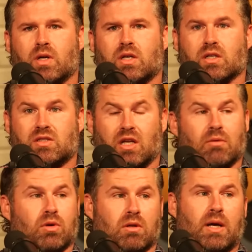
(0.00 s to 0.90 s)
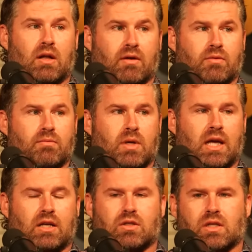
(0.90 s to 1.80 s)
Considerable amount of them,
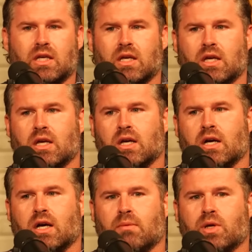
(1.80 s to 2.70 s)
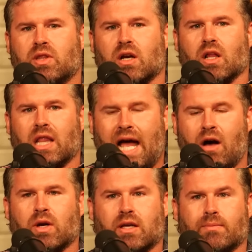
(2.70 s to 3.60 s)
actually, but they're
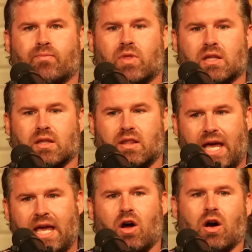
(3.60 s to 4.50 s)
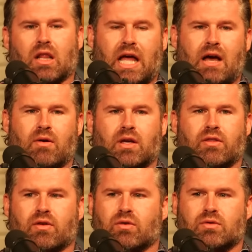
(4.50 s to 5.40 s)
allowing. They are allowing
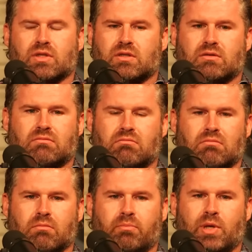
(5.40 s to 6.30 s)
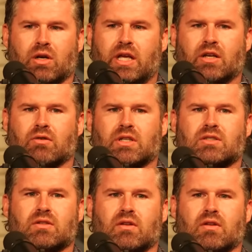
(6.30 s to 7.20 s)
through just pure
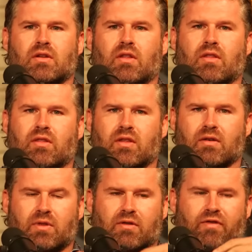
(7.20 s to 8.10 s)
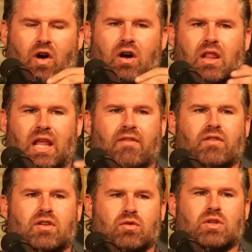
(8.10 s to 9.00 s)
ignorance, the far
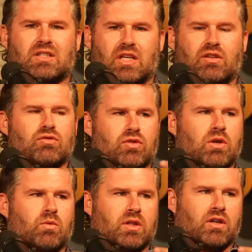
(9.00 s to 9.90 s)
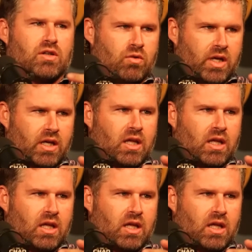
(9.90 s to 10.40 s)
left to continue doing what they're doing.